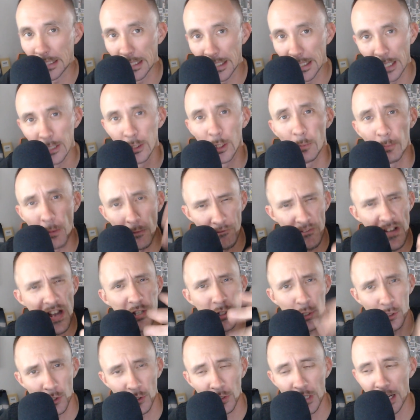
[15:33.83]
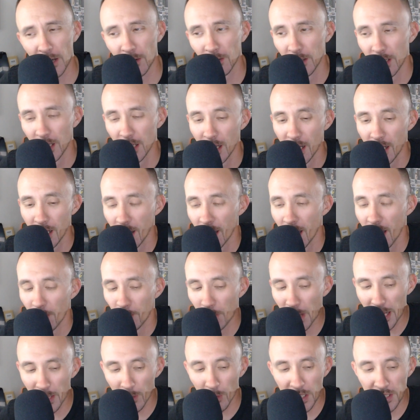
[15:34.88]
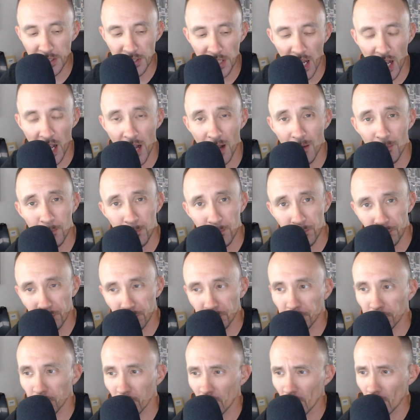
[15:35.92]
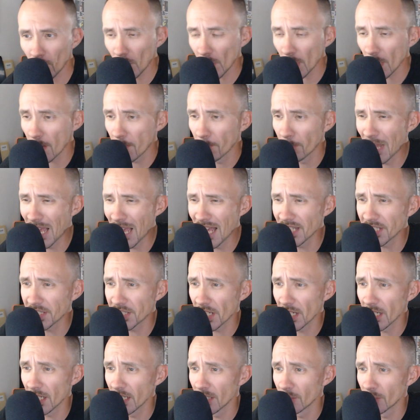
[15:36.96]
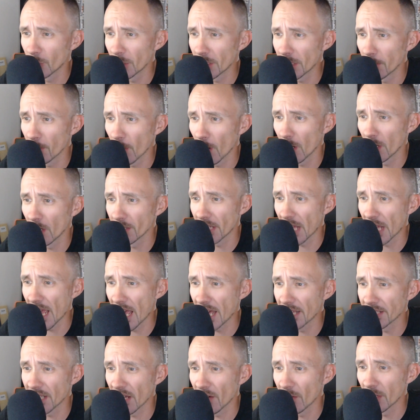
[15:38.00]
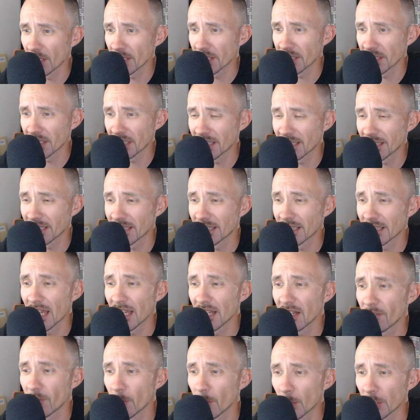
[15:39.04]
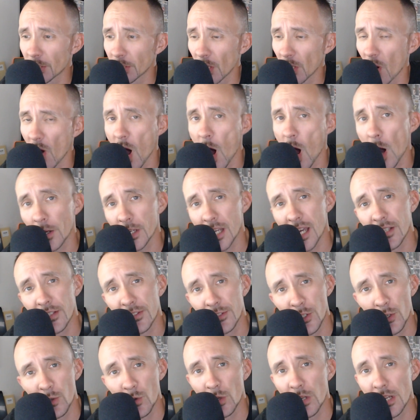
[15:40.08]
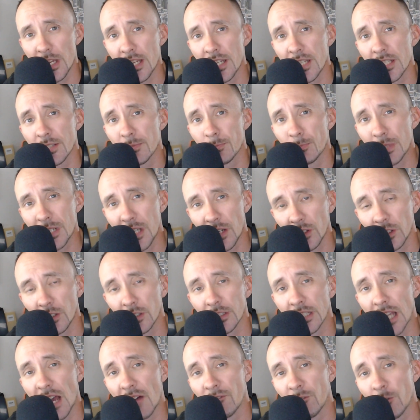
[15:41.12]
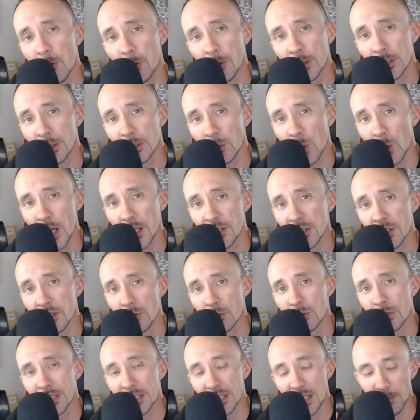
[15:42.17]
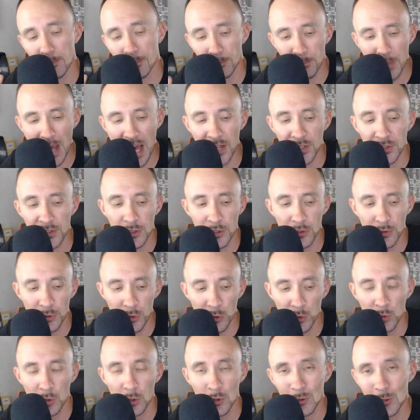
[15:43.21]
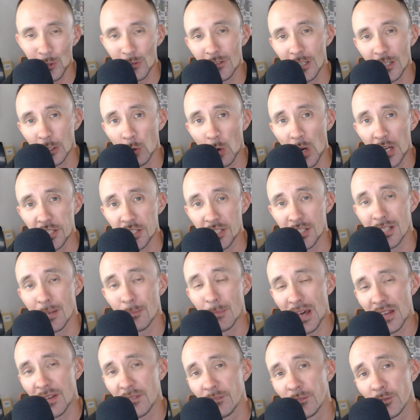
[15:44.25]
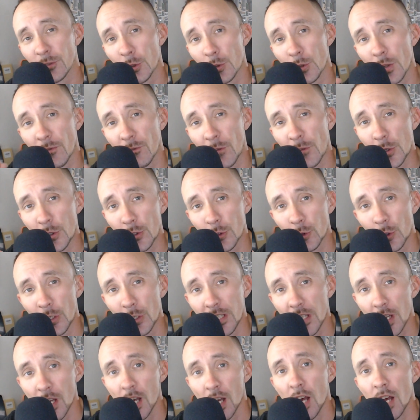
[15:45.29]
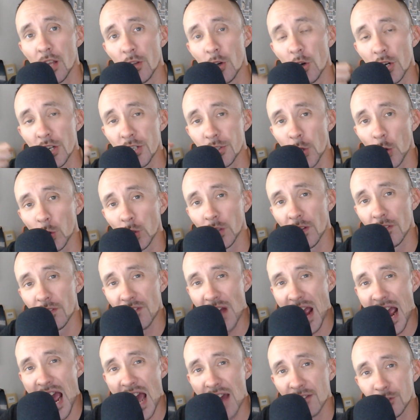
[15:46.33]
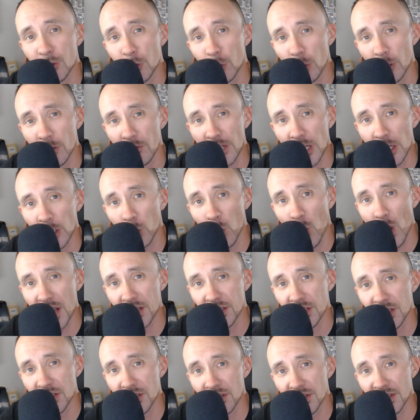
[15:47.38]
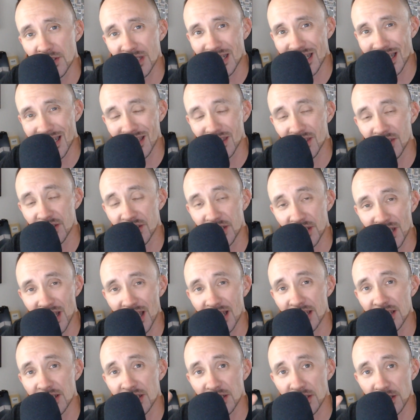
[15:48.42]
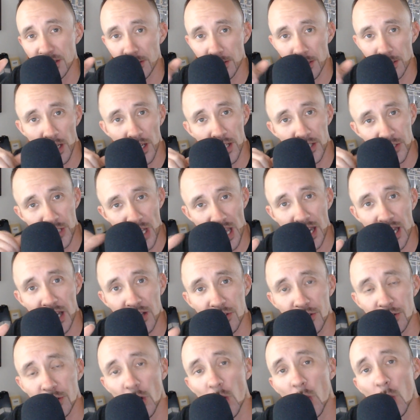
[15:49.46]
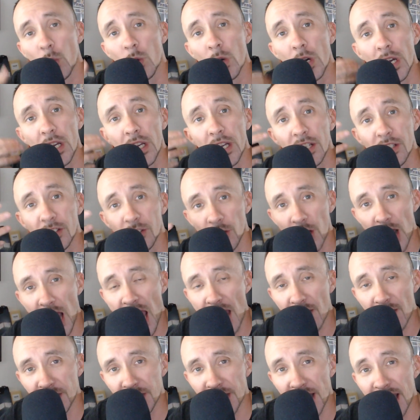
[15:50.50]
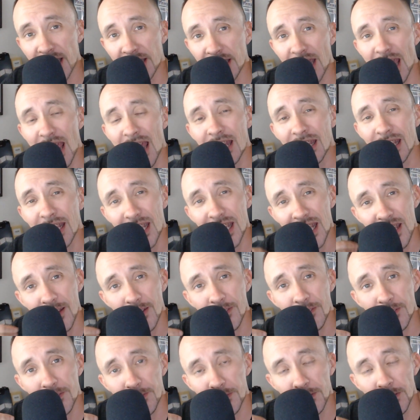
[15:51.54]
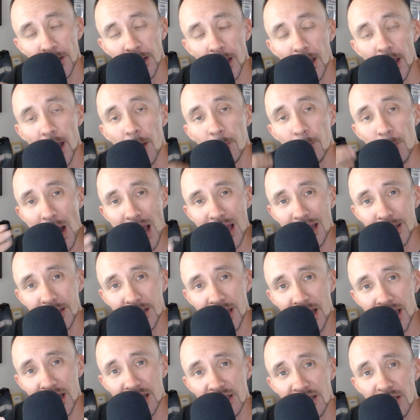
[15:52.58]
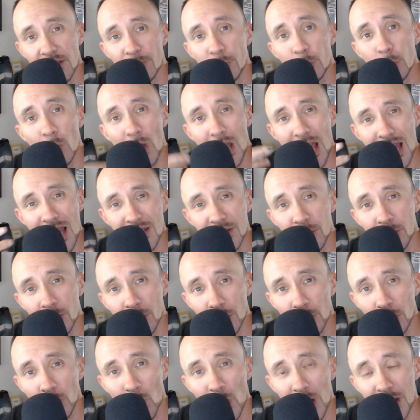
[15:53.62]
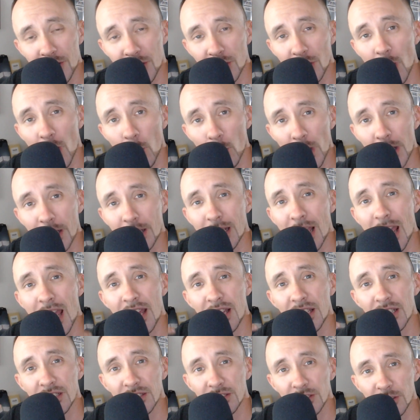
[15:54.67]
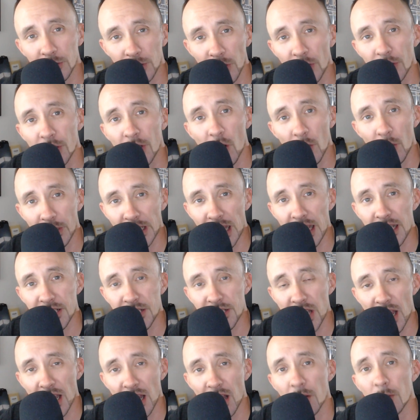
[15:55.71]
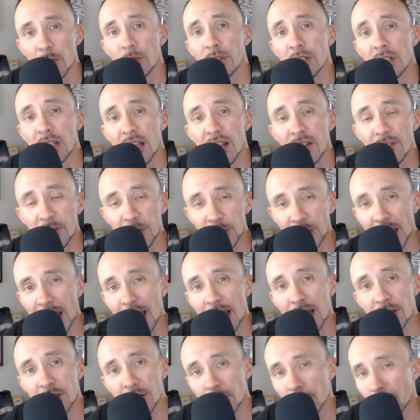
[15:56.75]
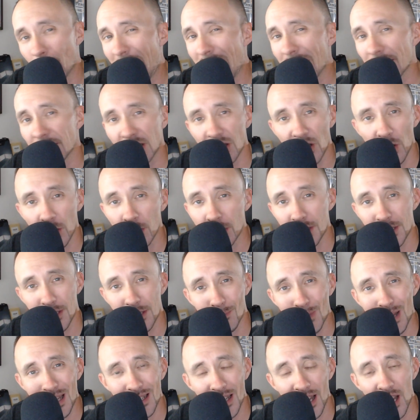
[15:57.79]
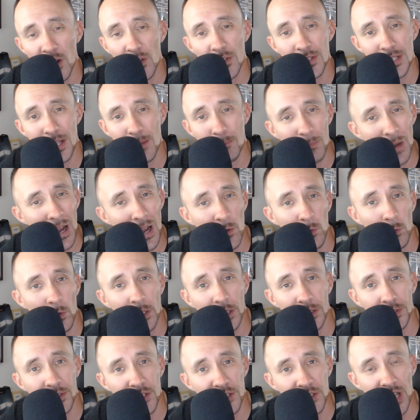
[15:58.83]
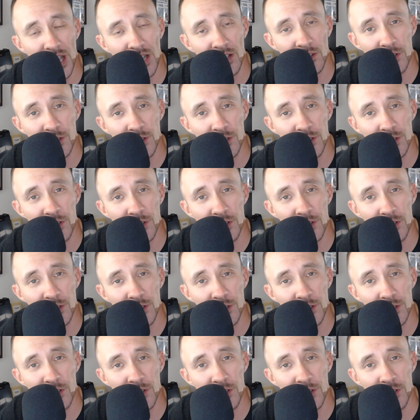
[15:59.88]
look professional now. But anyways, but as Drizzy Mars, as I was saying a few minutes ago, all you have to do is be on the lookout for these questions, which I'm about to do the trivia questions. I'm about to do the first 3. There is only 5 trivia questions in today's shout out, so you have a chance. And if by any chance, if you answered the question already and you know you already got a shout out, if you can, just pass it on to somebody else that might want the channel